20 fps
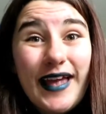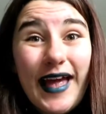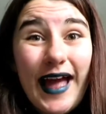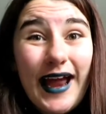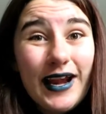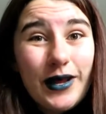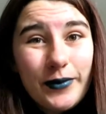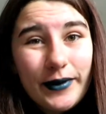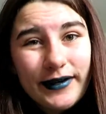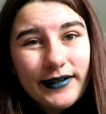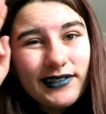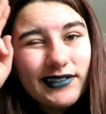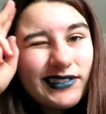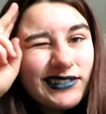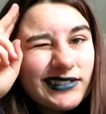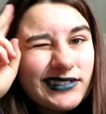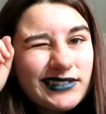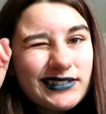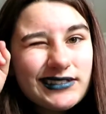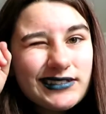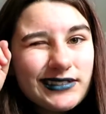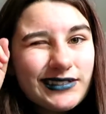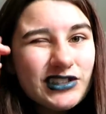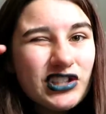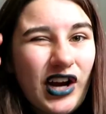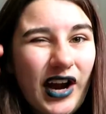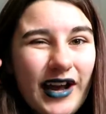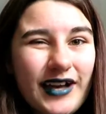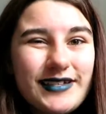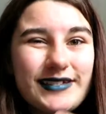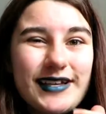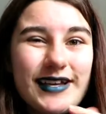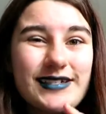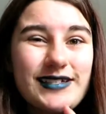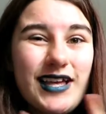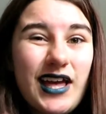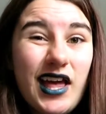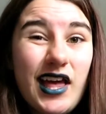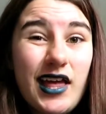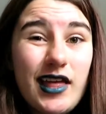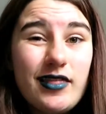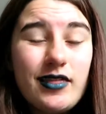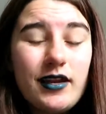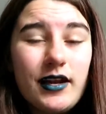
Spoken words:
Anyway, Jara says in the